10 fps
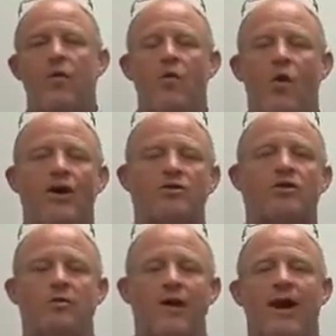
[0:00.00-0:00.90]
Watch
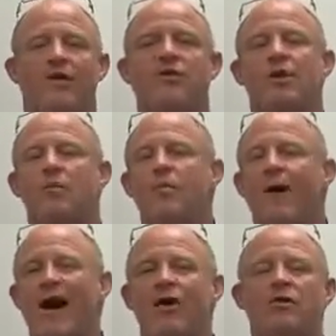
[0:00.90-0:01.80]
their mouth.
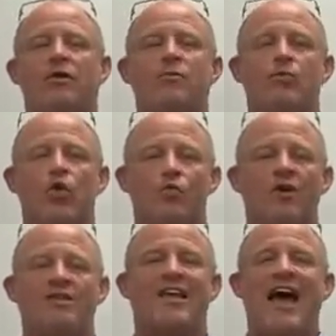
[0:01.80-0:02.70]
Mouth
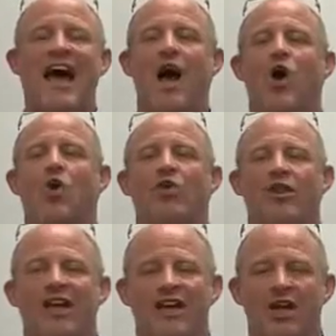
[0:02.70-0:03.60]
movements, how
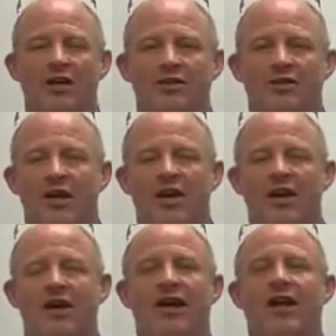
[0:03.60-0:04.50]
they
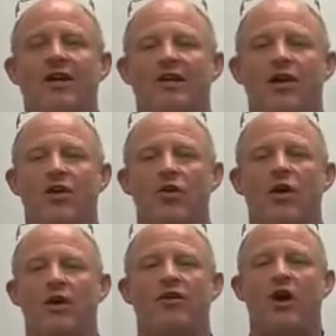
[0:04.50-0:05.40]
enunciate, tell you
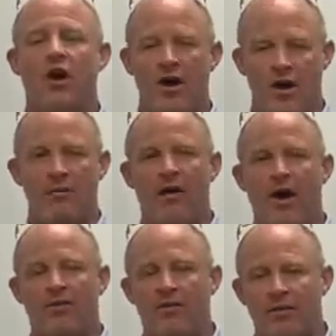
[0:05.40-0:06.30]
a ton
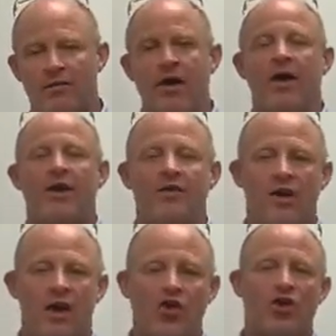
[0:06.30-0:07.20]
about them.
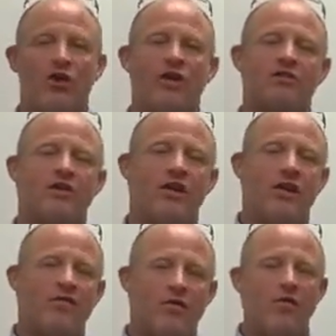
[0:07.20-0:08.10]
The other is,
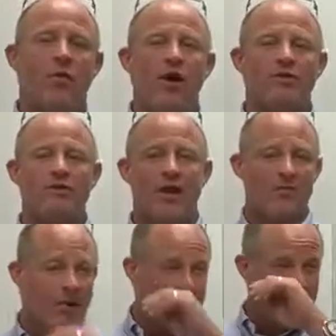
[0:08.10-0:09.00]
if you watch
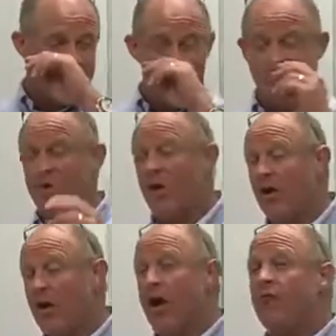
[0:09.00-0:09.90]
that, by the way, any of
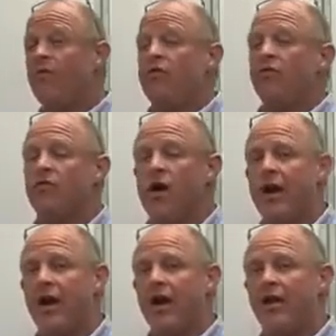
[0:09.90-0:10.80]
y'all ever
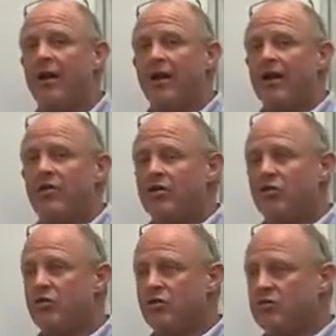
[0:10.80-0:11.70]
try
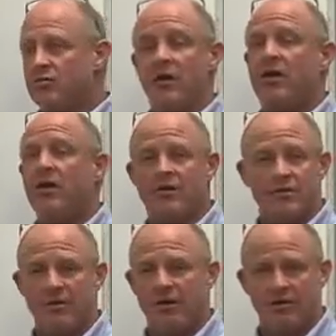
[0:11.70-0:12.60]
to speak like
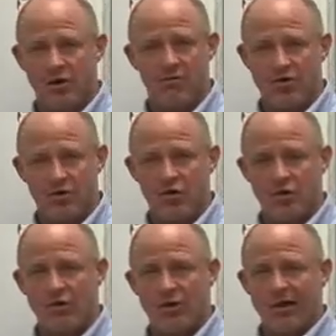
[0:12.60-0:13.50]
somebody you thought was cool?